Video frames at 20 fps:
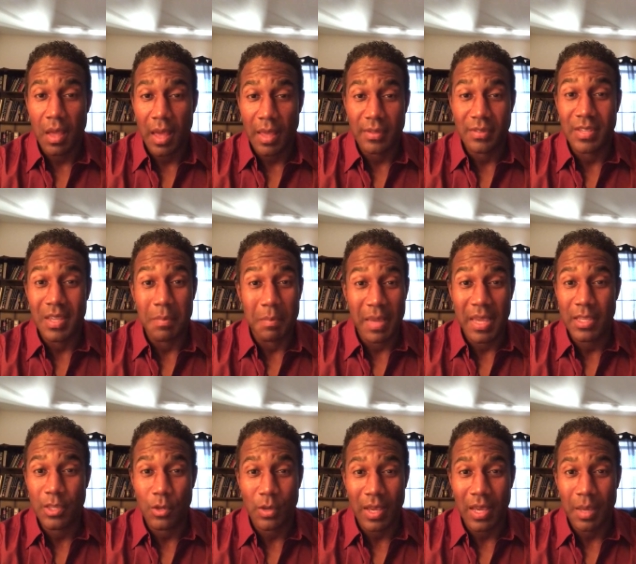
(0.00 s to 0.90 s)
I said
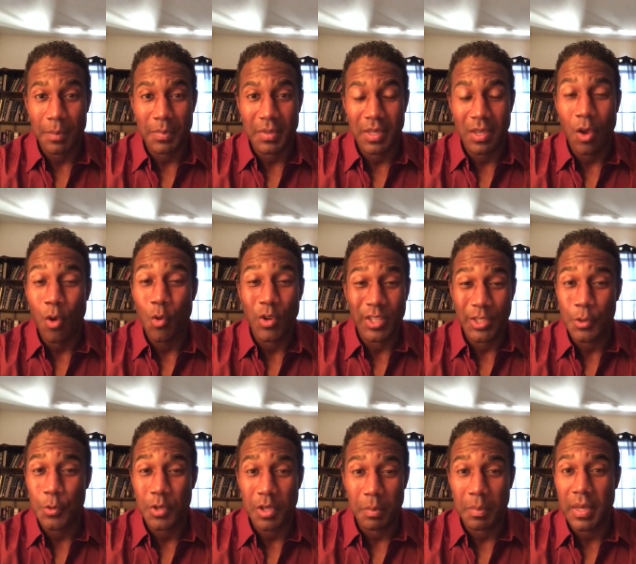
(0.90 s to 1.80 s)
make you happy. Only
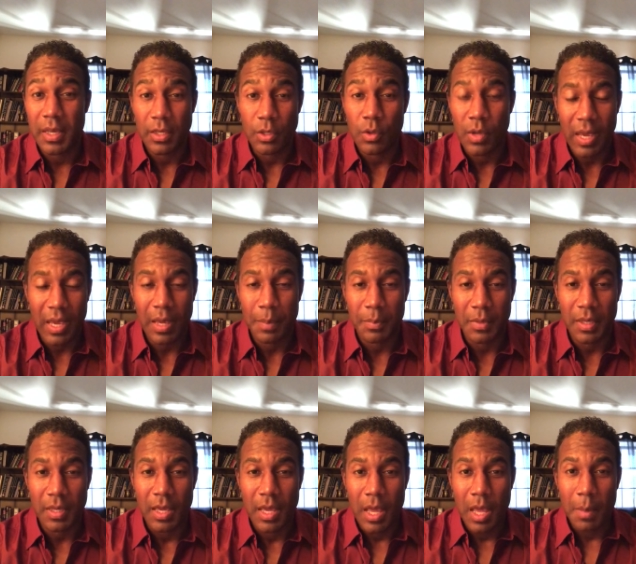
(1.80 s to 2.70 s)
you can make you
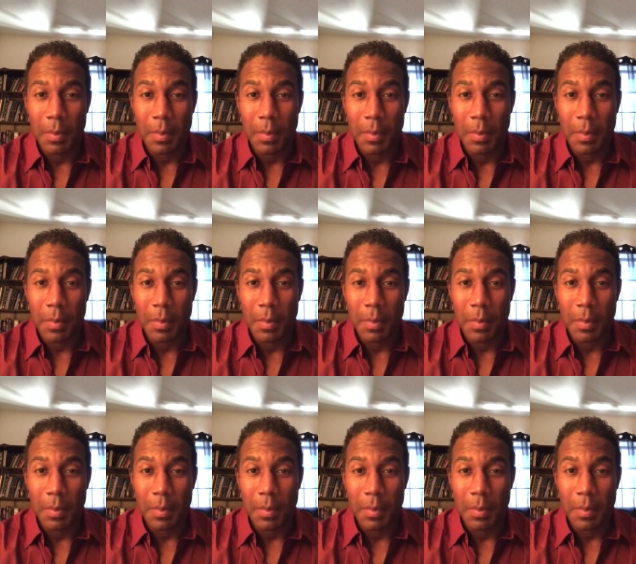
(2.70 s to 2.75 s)
happy.